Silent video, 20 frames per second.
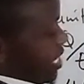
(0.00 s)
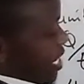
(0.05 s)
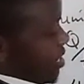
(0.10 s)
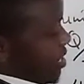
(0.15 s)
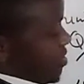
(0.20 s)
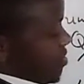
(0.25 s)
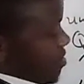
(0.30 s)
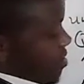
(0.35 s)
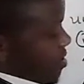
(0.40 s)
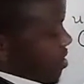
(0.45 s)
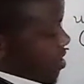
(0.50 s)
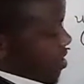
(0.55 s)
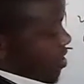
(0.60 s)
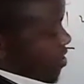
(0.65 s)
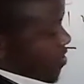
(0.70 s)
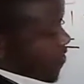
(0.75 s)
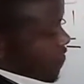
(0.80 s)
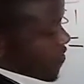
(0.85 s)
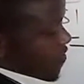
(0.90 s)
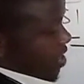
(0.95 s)
10
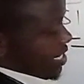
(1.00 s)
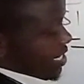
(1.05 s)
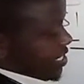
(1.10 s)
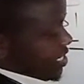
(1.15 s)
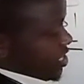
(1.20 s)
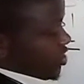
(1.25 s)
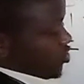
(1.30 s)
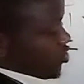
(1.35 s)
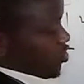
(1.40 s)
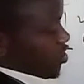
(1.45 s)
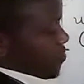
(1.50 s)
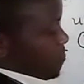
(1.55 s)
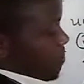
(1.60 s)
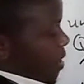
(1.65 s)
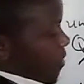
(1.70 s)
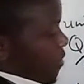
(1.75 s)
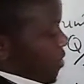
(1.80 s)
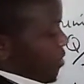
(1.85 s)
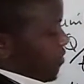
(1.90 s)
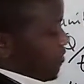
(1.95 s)
raised to the
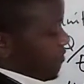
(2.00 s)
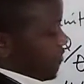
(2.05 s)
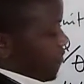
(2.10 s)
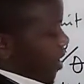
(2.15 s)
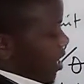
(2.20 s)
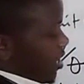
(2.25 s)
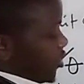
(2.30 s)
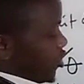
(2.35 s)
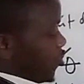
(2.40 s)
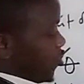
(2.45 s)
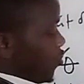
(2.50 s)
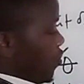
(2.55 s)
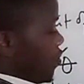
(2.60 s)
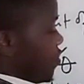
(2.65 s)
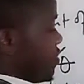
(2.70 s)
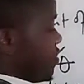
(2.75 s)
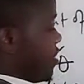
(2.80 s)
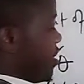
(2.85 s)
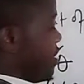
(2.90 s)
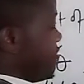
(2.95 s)
power of 1,
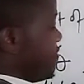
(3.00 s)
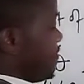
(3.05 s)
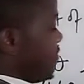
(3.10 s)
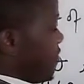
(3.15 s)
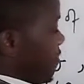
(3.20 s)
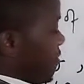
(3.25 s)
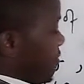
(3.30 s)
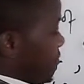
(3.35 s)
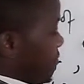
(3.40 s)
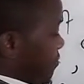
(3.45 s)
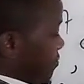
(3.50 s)
2, 3, 4